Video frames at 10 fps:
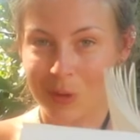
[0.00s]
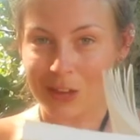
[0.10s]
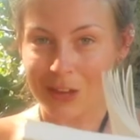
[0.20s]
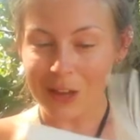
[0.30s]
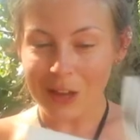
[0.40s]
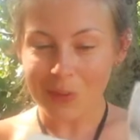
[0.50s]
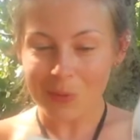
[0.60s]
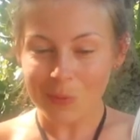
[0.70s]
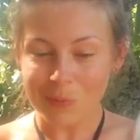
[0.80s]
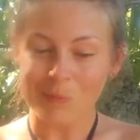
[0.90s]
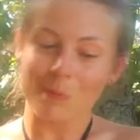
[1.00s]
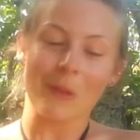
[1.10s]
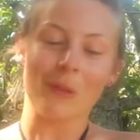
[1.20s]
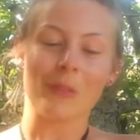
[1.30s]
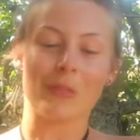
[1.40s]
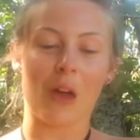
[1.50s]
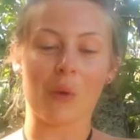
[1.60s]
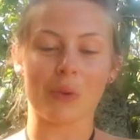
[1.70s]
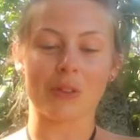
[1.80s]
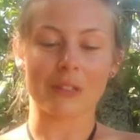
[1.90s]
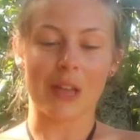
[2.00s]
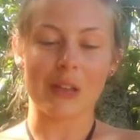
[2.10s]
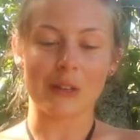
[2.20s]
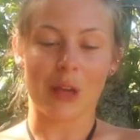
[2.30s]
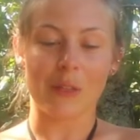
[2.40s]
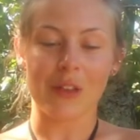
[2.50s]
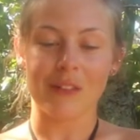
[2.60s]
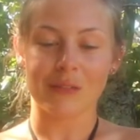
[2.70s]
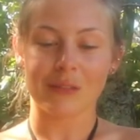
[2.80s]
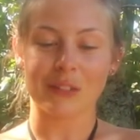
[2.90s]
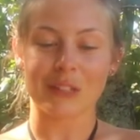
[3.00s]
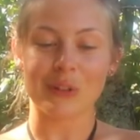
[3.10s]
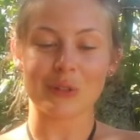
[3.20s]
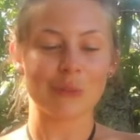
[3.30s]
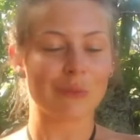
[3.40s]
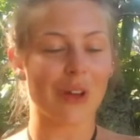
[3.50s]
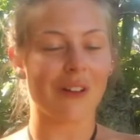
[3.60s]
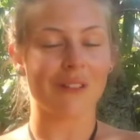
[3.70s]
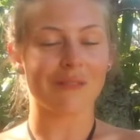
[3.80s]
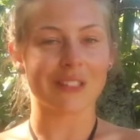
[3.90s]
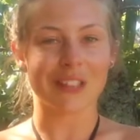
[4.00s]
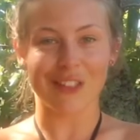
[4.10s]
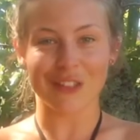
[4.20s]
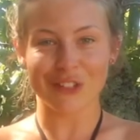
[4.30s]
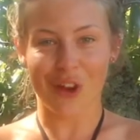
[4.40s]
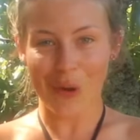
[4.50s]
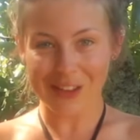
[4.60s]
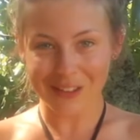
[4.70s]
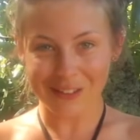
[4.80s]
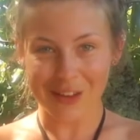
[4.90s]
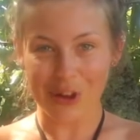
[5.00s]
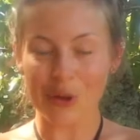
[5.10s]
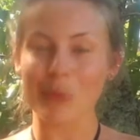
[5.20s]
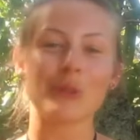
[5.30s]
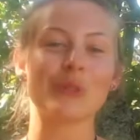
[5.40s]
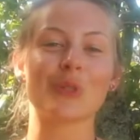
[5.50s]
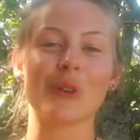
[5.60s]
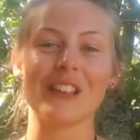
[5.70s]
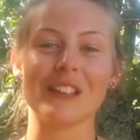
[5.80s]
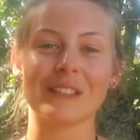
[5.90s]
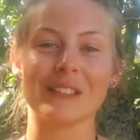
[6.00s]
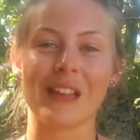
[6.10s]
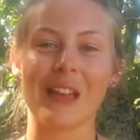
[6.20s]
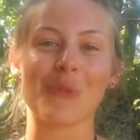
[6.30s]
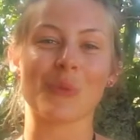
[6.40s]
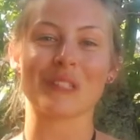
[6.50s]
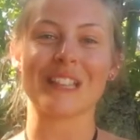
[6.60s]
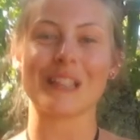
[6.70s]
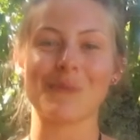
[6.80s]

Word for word: Okay, guys, that was another session of the Daily Stoic. Hope you enjoyed it, and we'll see you